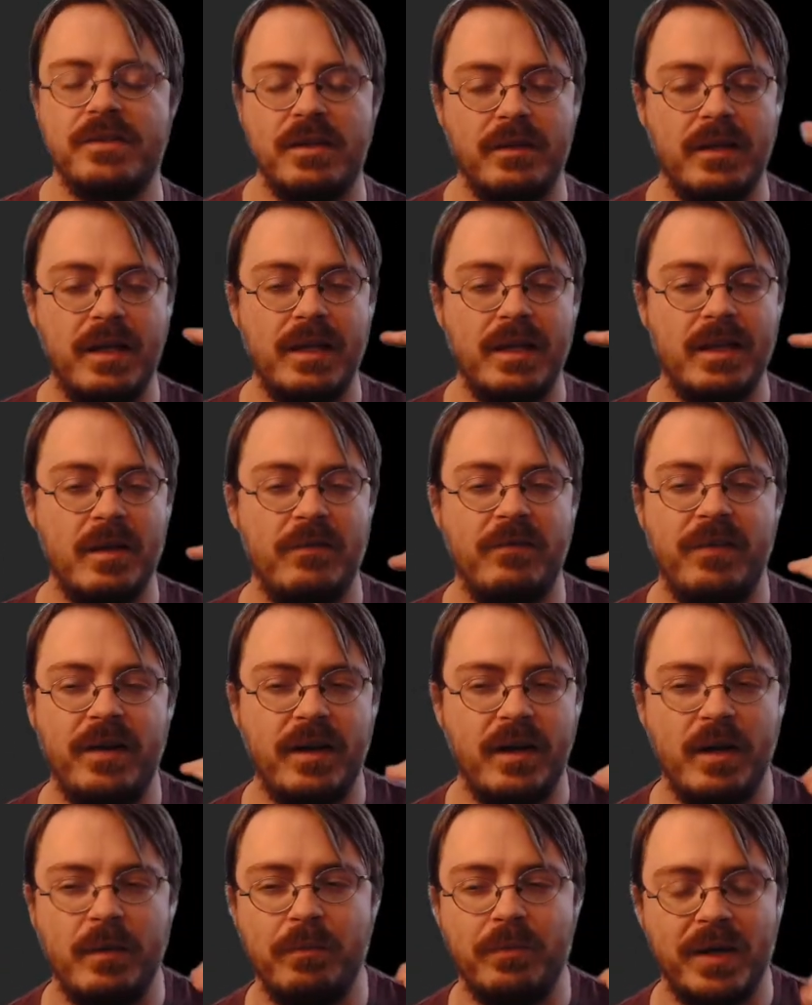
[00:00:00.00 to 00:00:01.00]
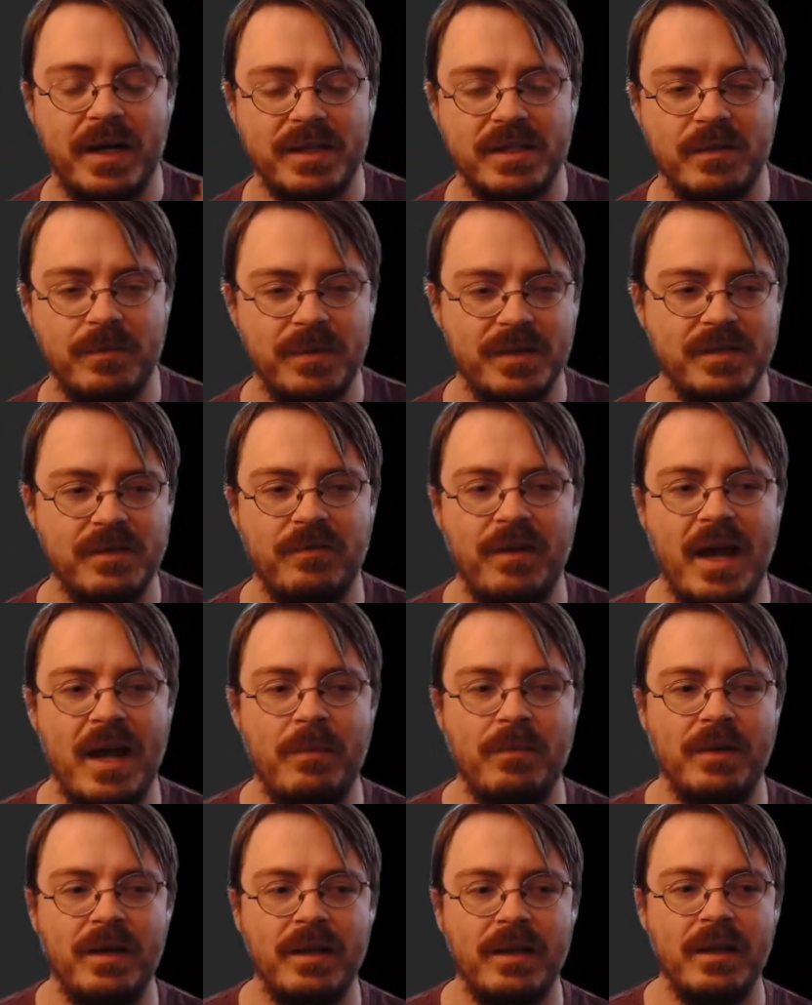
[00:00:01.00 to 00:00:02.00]
is on like the very precipice of
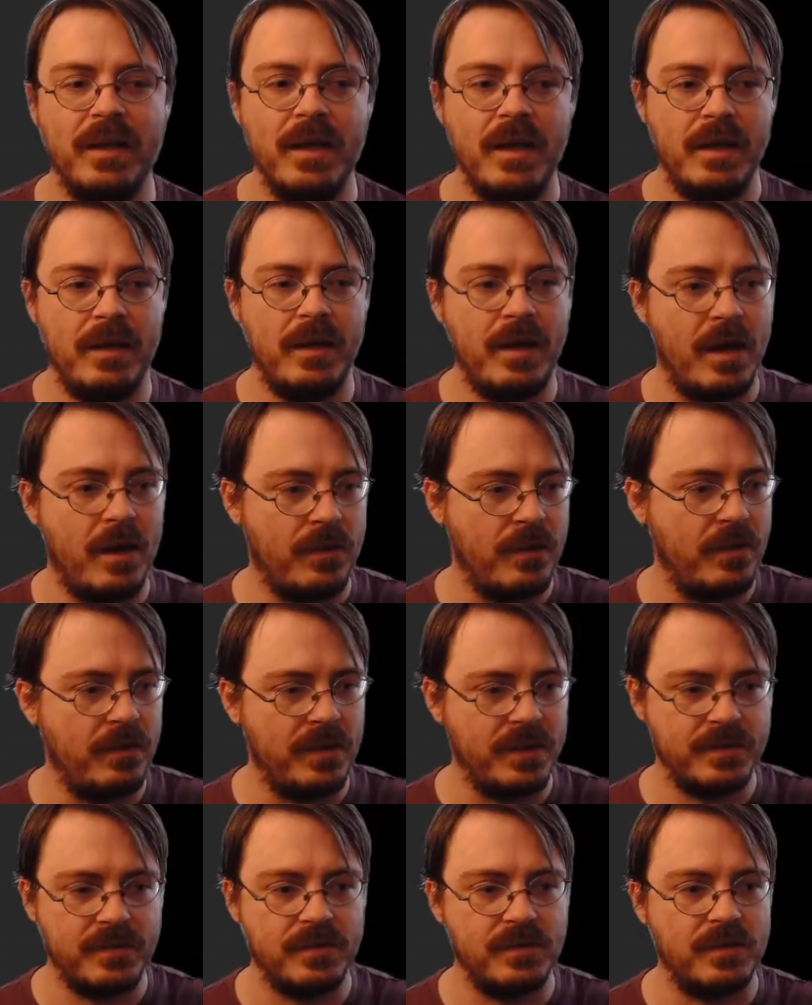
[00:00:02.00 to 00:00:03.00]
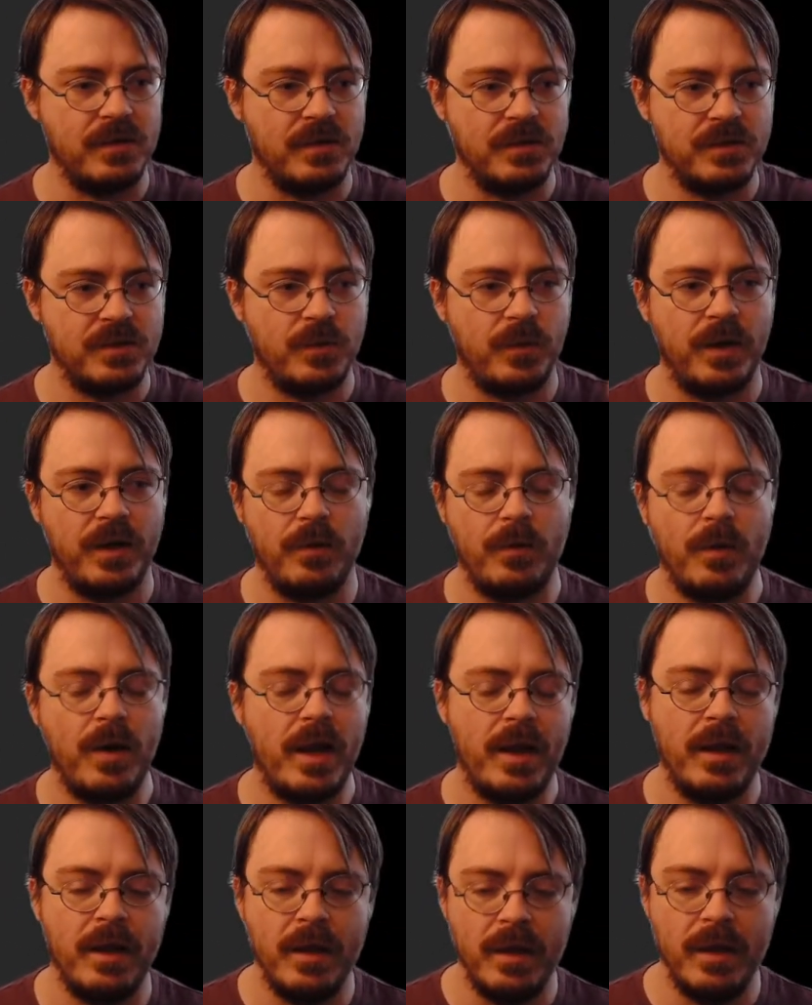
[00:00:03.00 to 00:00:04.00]
happening now that this is all squared
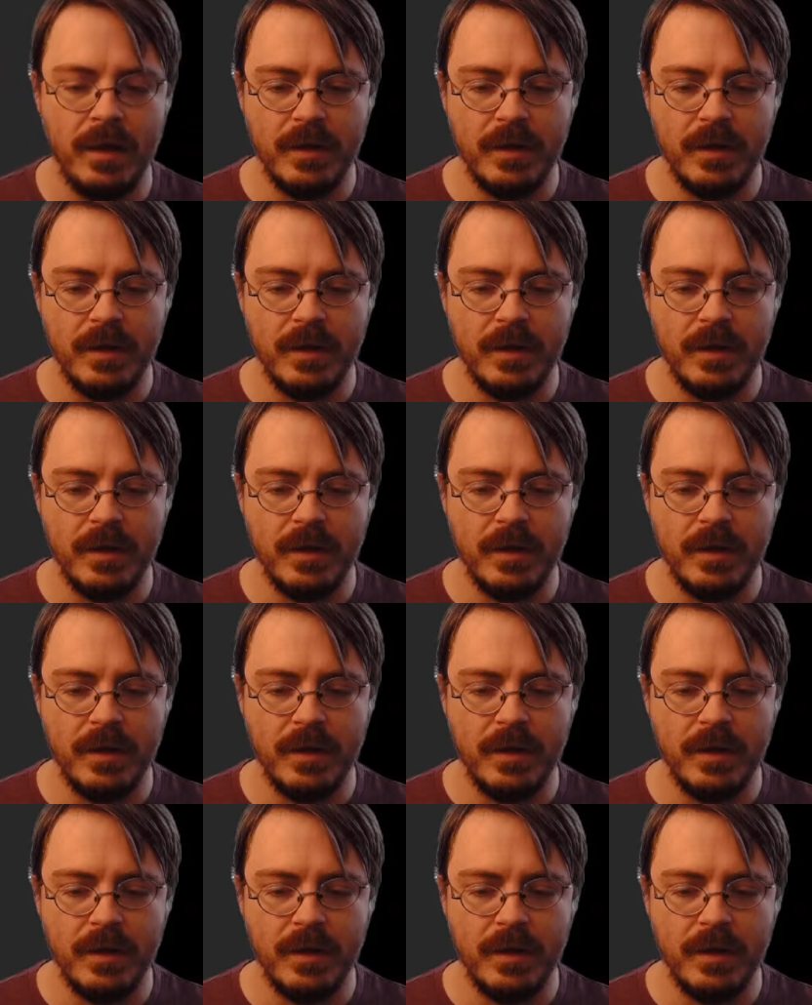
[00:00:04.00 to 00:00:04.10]
away.